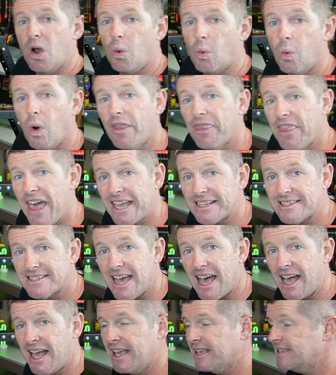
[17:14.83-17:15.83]
What that
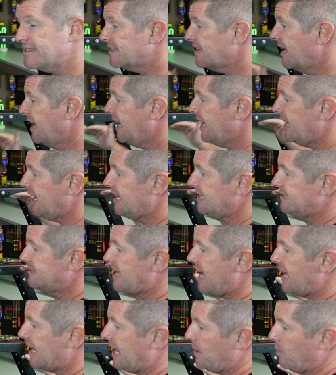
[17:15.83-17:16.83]
does is
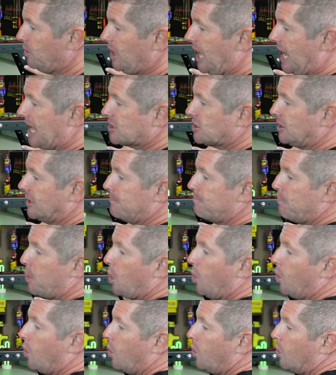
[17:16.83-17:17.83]
that will actually
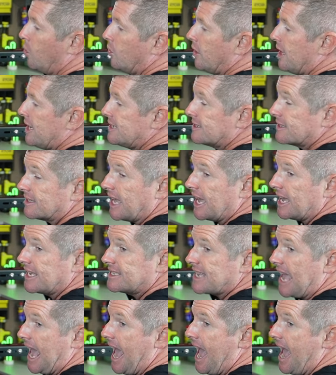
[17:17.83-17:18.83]
pull these
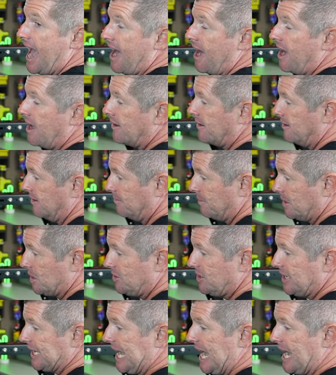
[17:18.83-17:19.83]
legs out
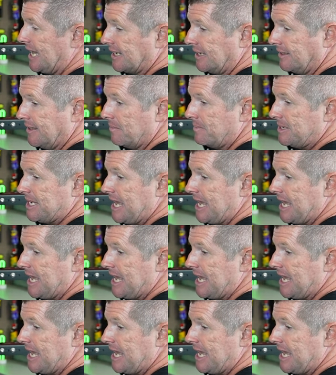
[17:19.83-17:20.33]
because you're cutting them